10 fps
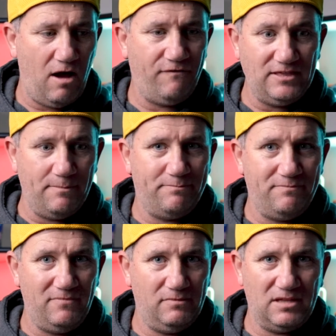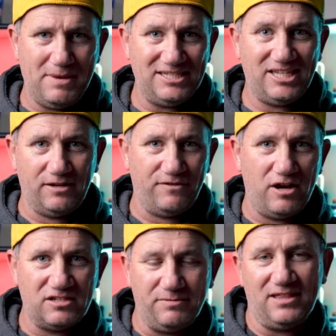think the best thing I've
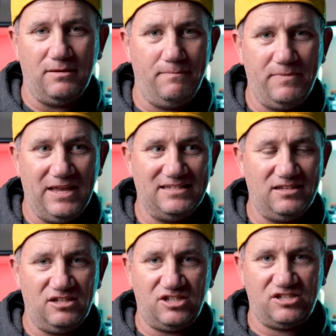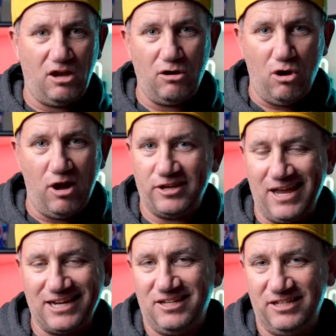noticed about them is they're just so light.
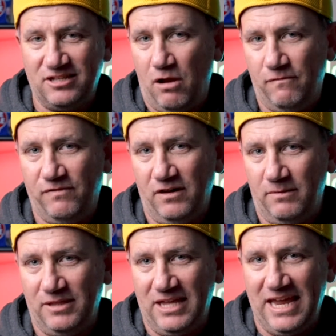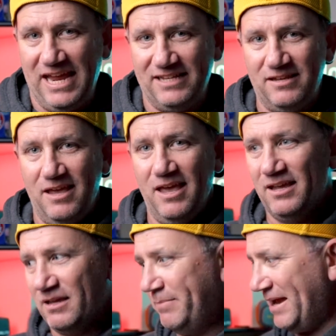You actually don't feel them in the ears
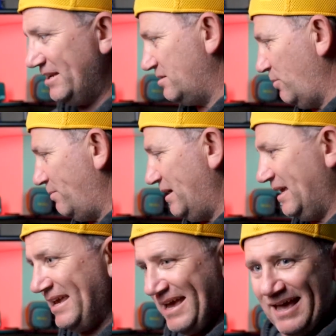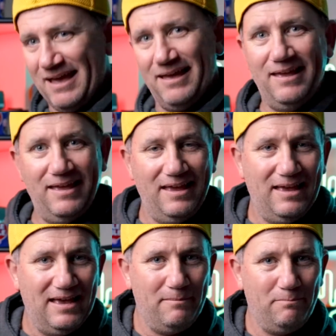compared to my big
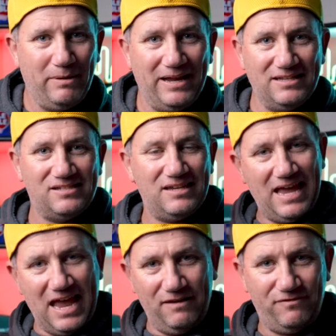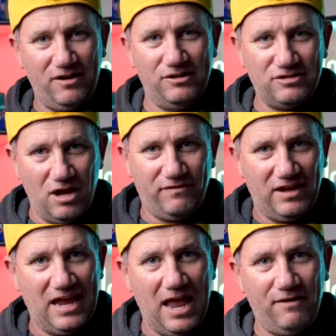Beats headphones,
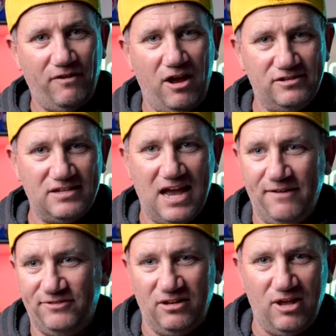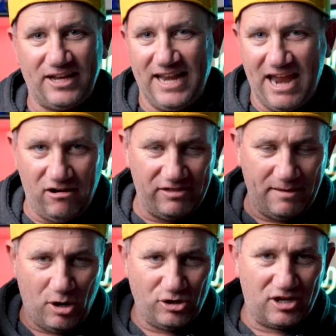over-ear headphones. After like an hour of
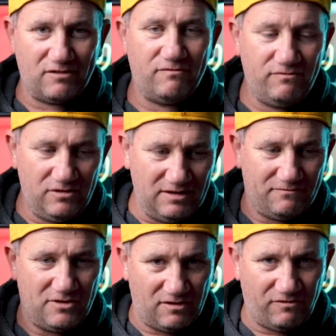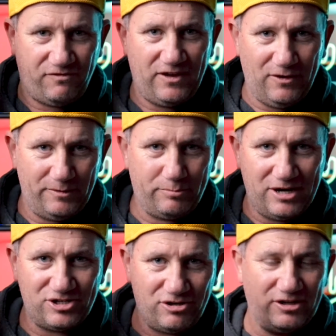them on, you can feel the
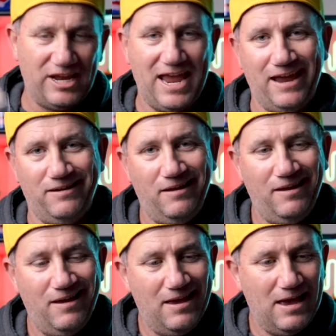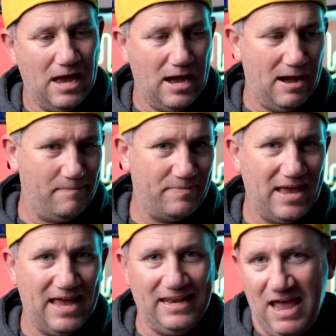pressure on your head.
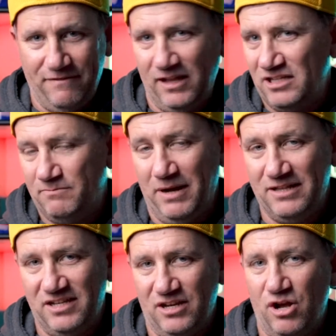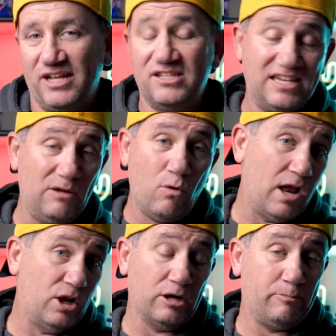And having those buds in, I can see why
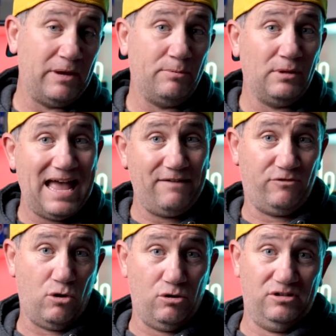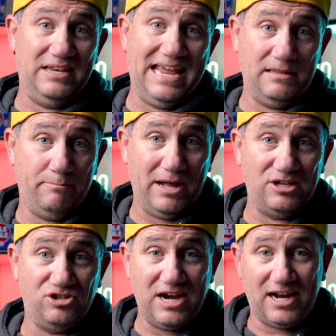a lot of people have gone down the
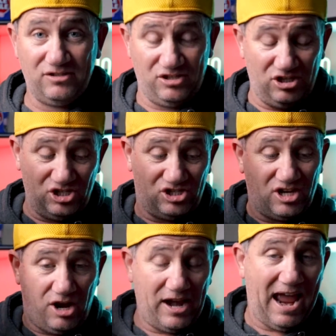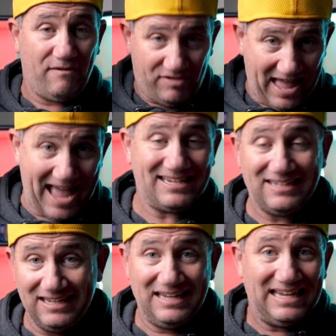buds track, because you just don't have that.
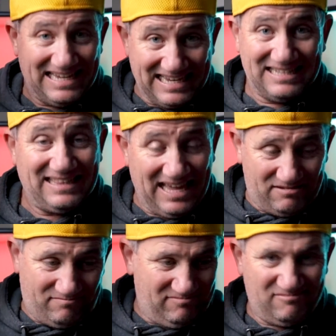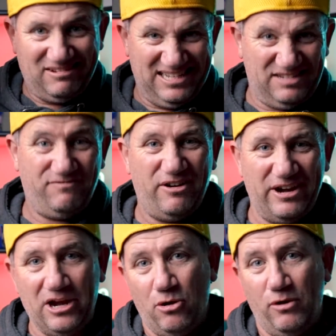That it's
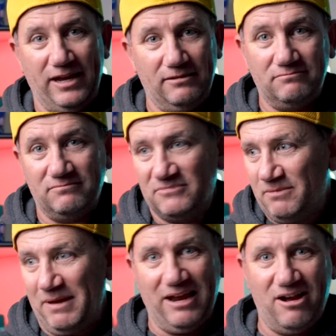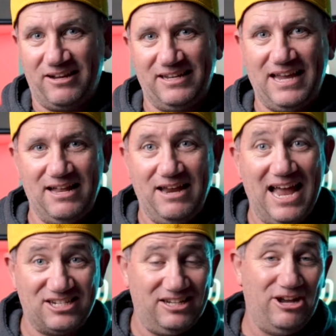very annoying to me. I
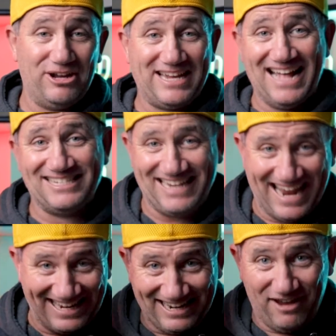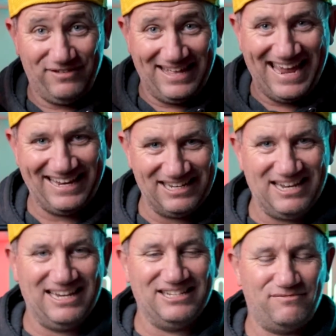can't stand it over the head. It
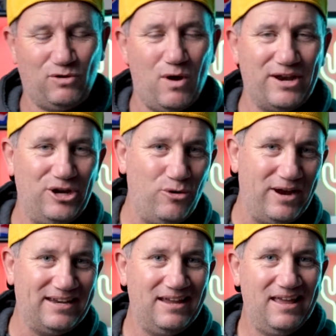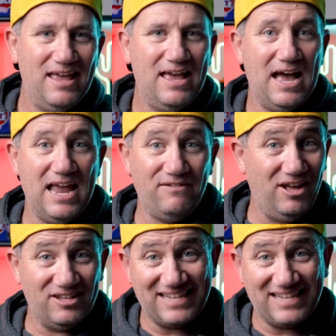is quite annoying. Even though the